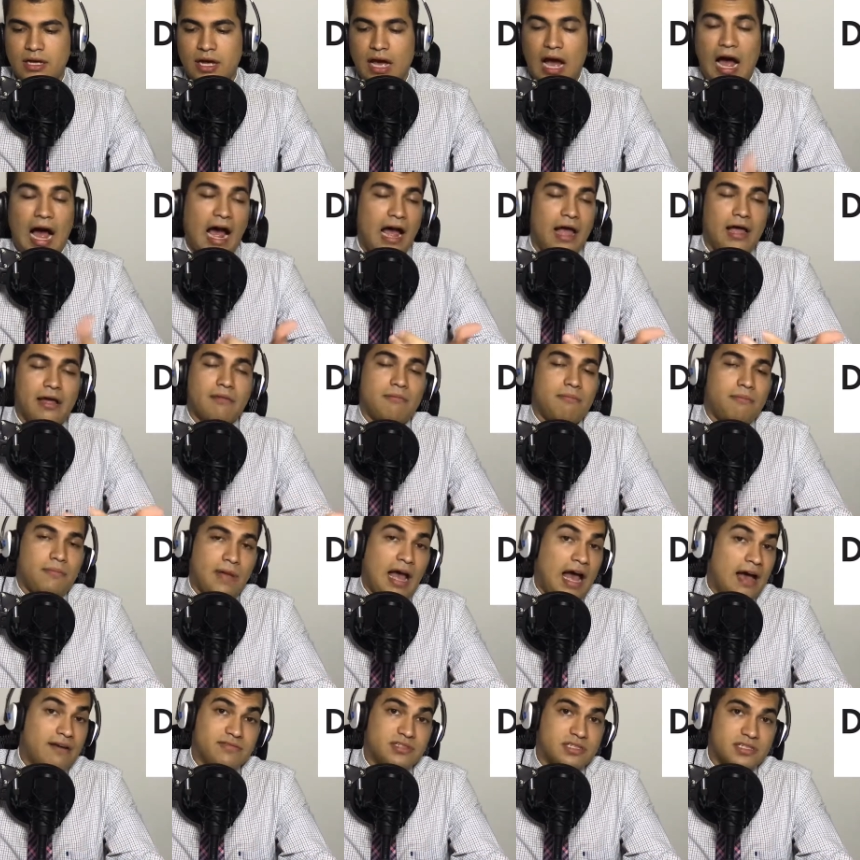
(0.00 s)
I
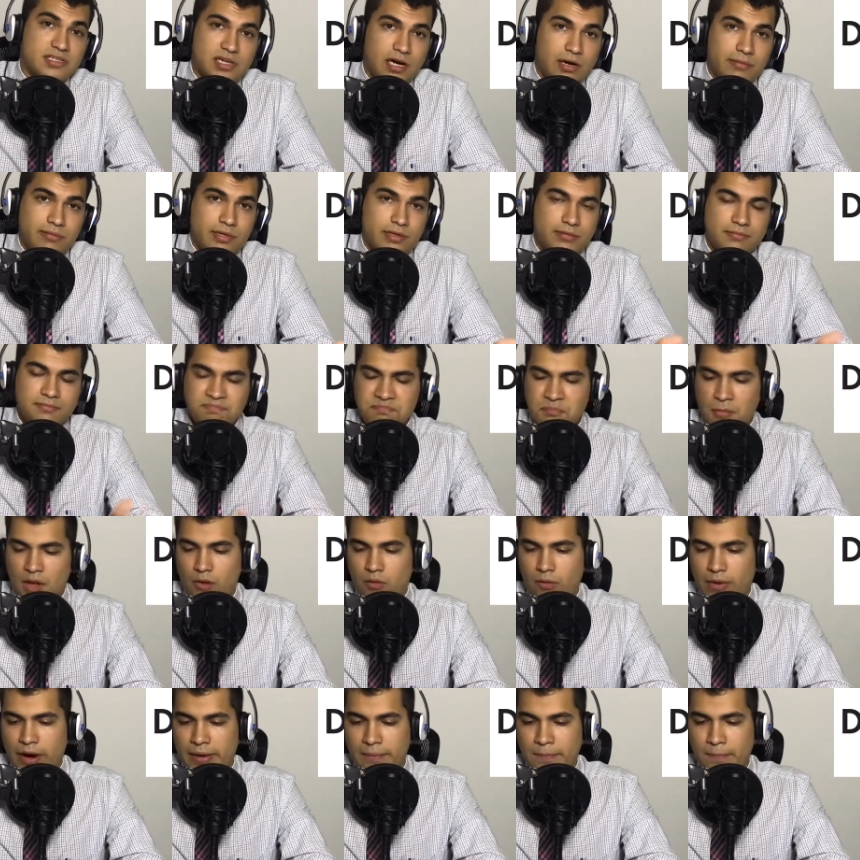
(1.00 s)
have Discover,
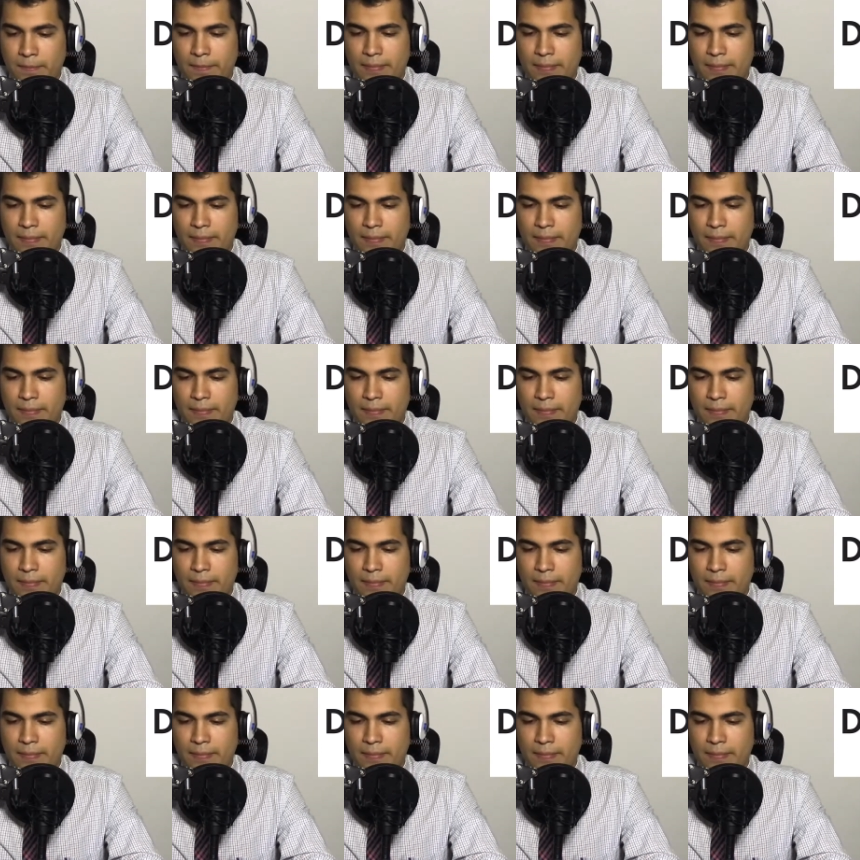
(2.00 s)
right?